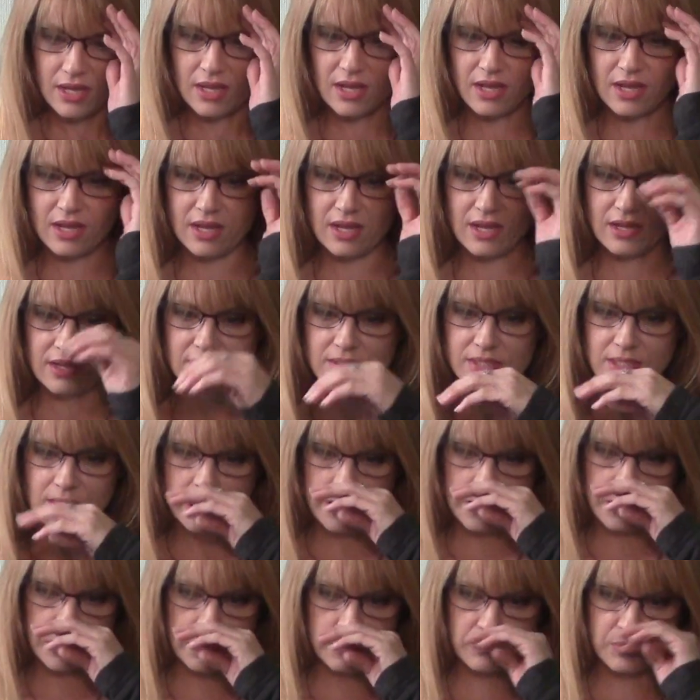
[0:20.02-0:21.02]

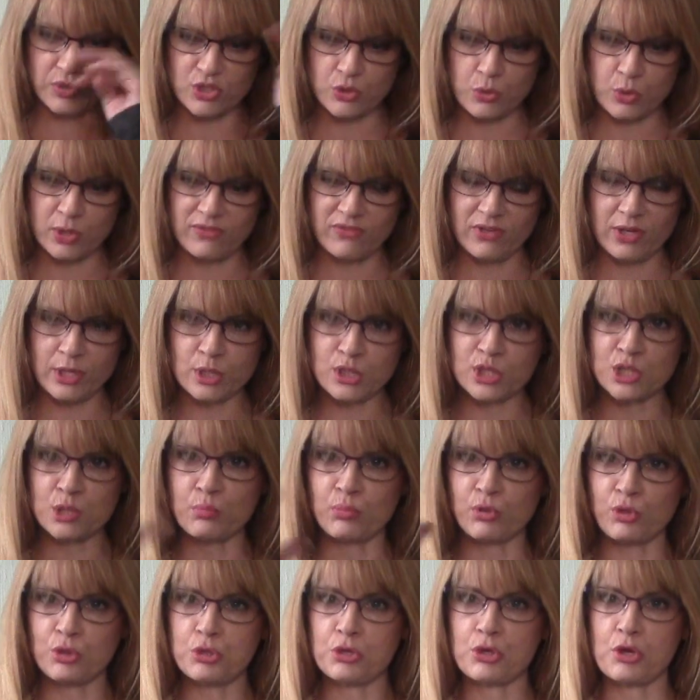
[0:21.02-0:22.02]
And between Venus
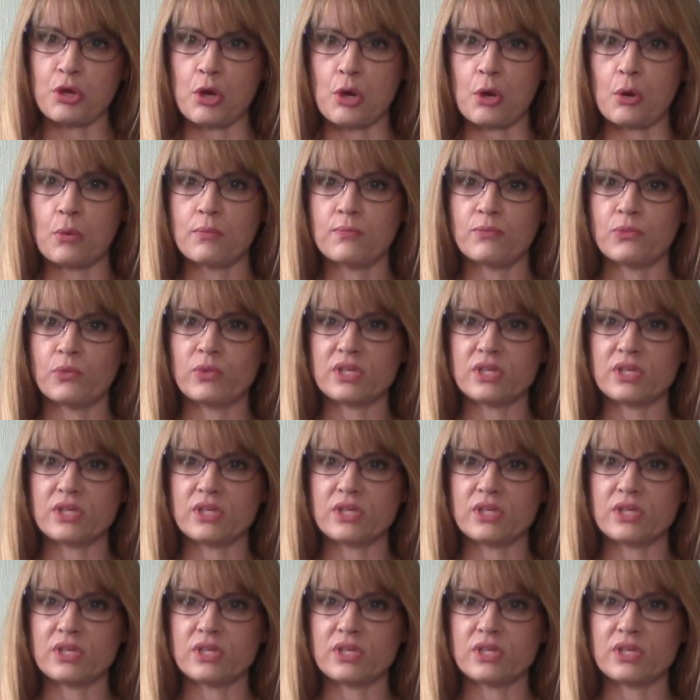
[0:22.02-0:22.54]
and Pluto,